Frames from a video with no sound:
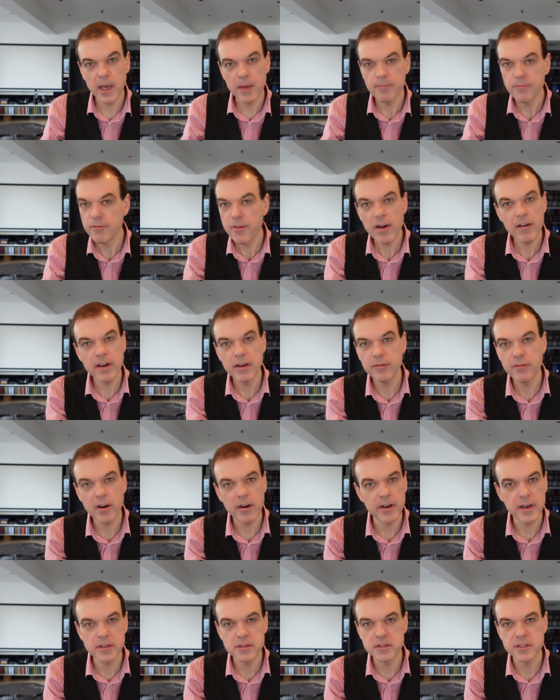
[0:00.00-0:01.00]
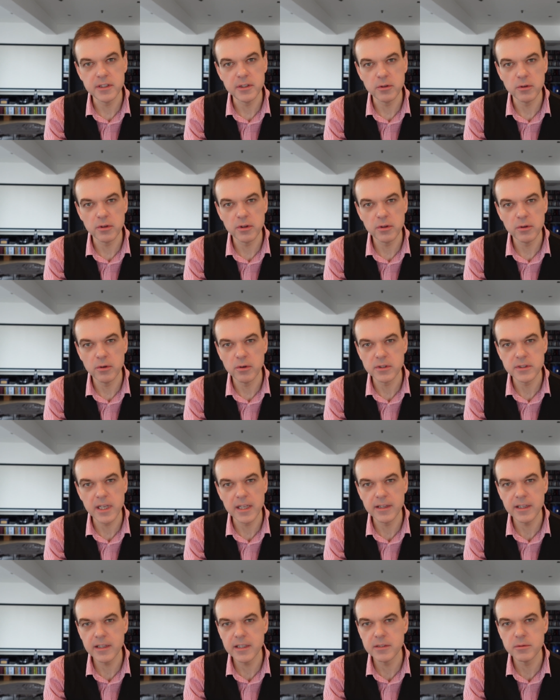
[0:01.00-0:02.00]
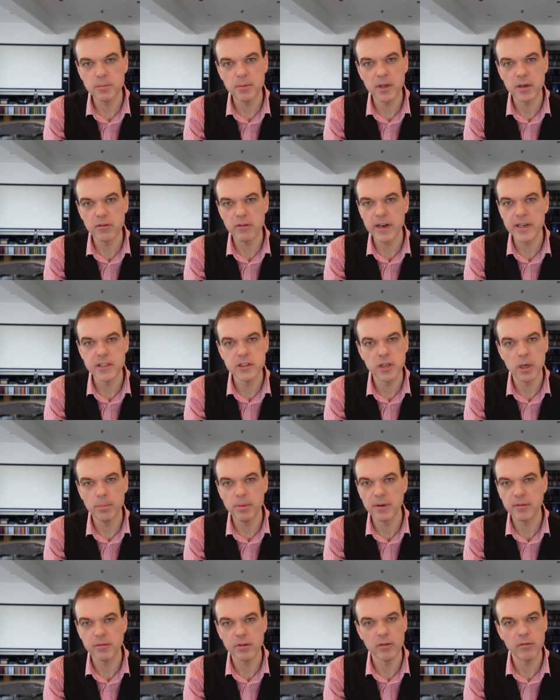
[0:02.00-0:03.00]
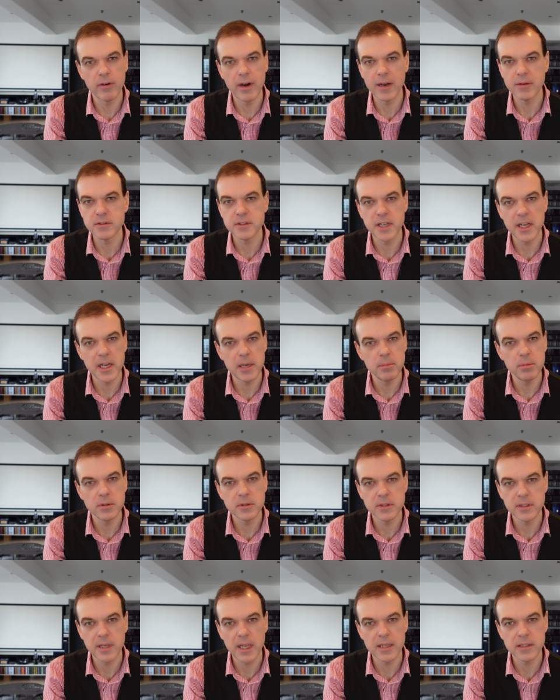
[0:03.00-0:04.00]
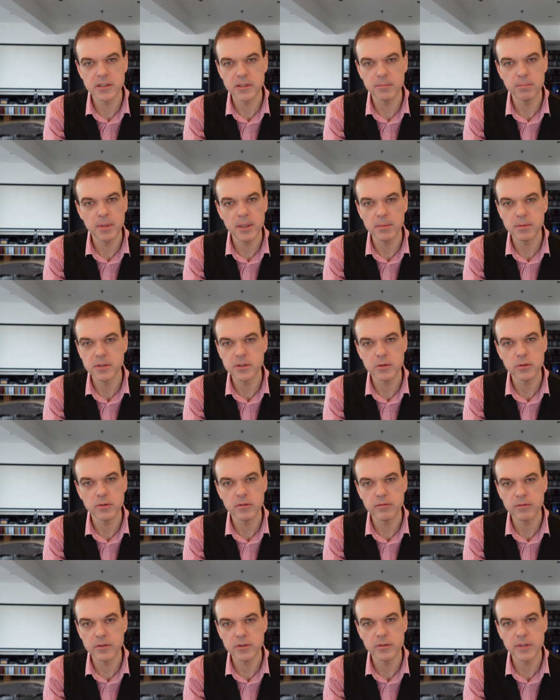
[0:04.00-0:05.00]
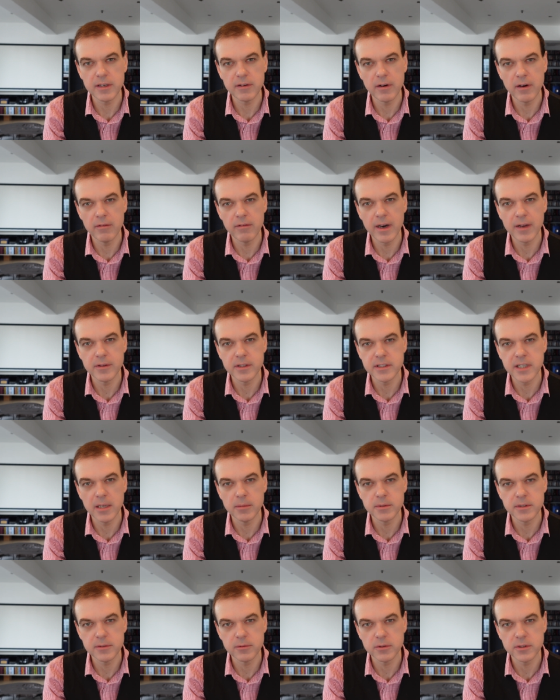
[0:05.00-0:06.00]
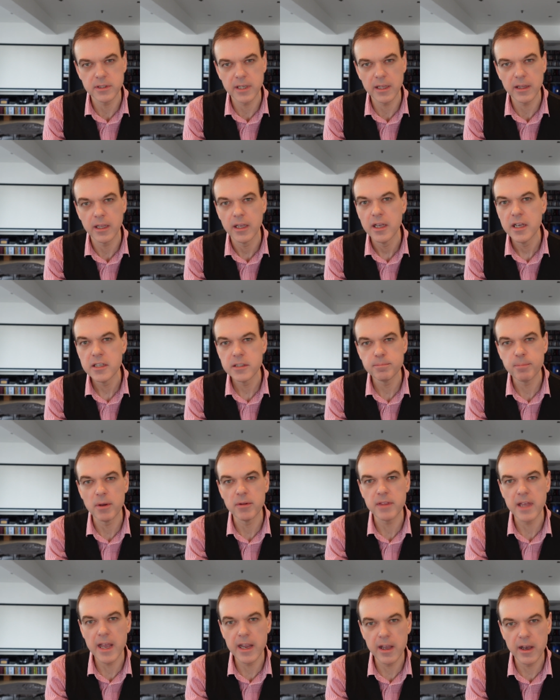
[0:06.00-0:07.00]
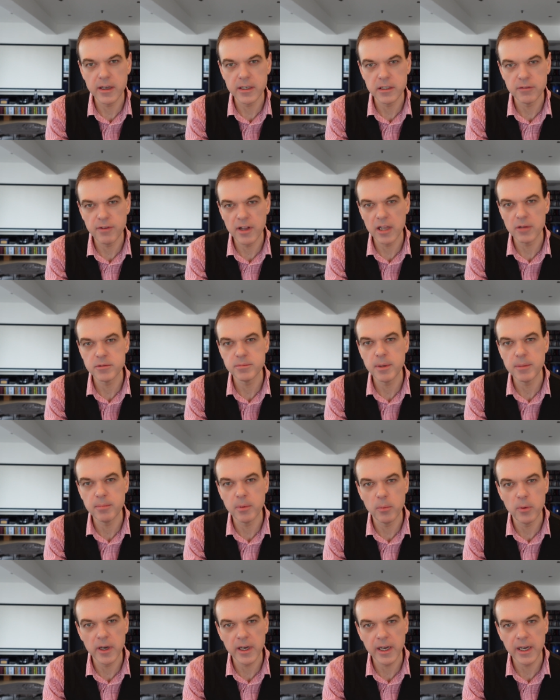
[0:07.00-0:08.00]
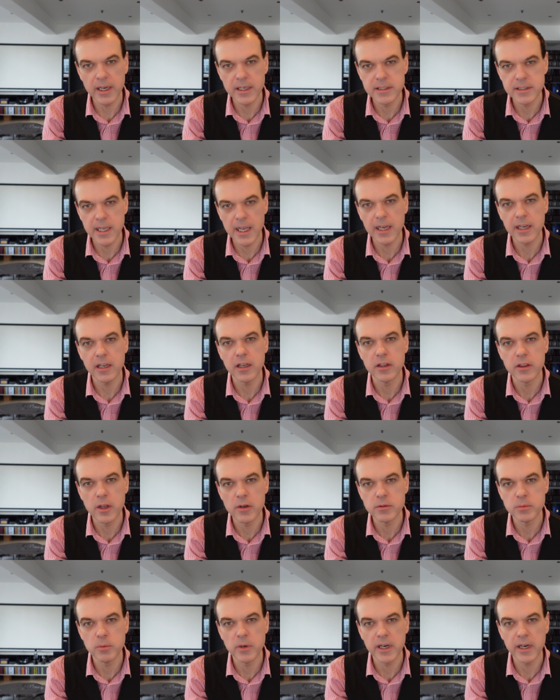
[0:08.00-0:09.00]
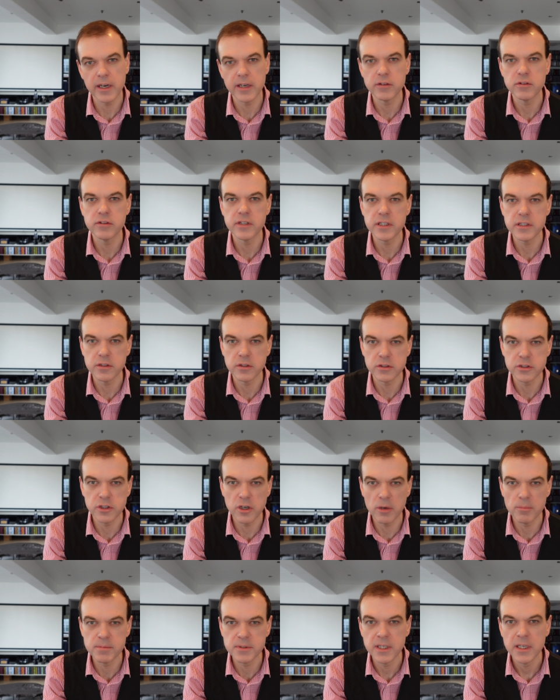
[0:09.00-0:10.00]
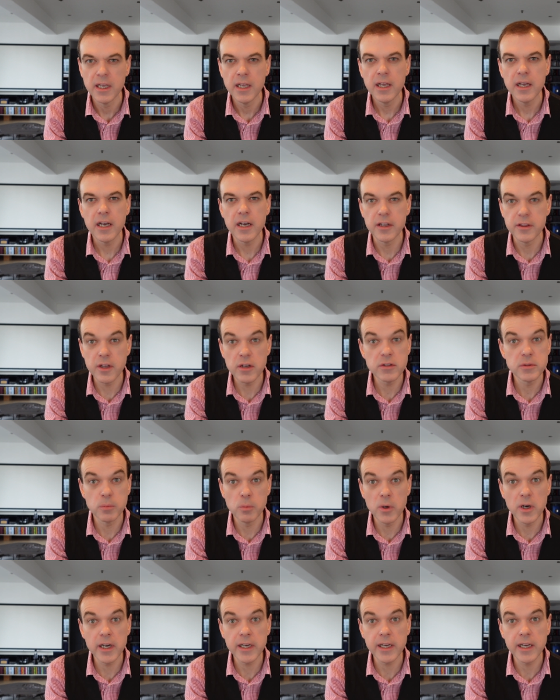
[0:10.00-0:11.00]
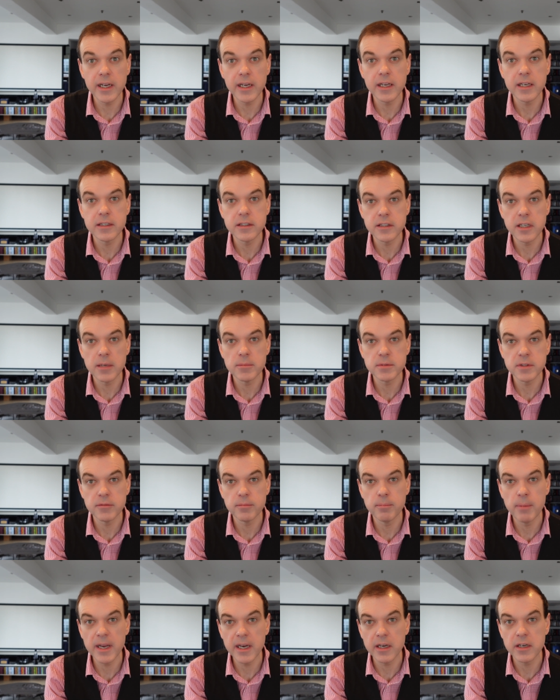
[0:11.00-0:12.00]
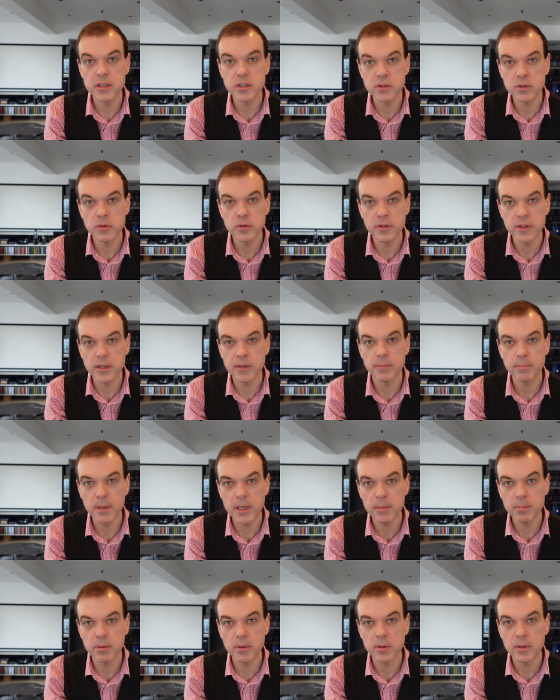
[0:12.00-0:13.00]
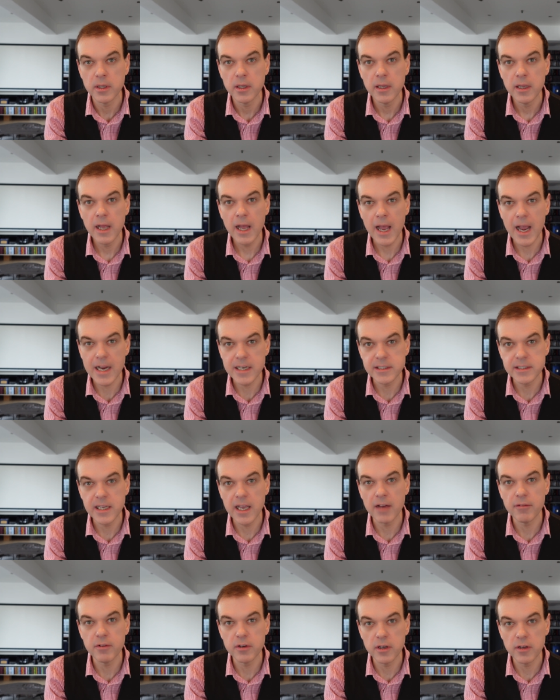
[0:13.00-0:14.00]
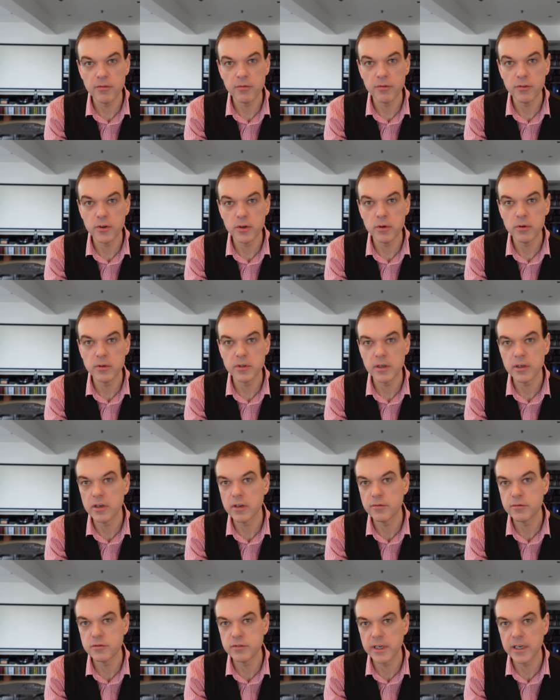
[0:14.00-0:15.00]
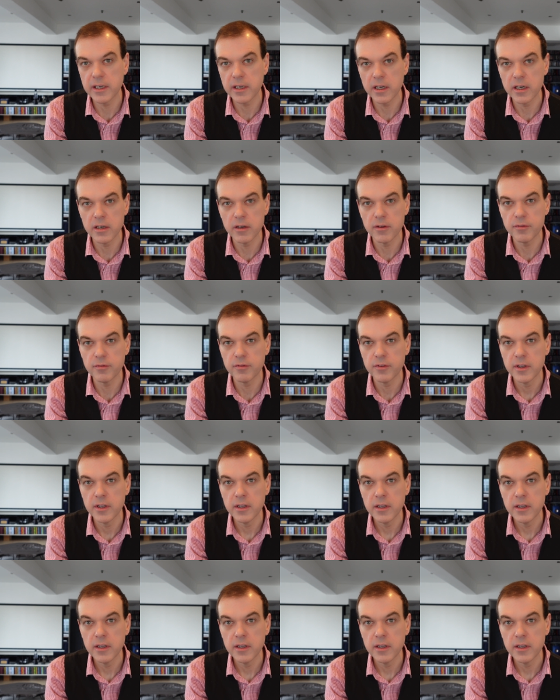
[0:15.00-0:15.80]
I'm very, very interested in your thoughts. I think this would be a great topic for a round table to get some people to talk to, around the table to talk together, both AI develops people working in tech and those working in traditional jobs, and those working in terms of making sure that people actually have enough food, enough drink, enough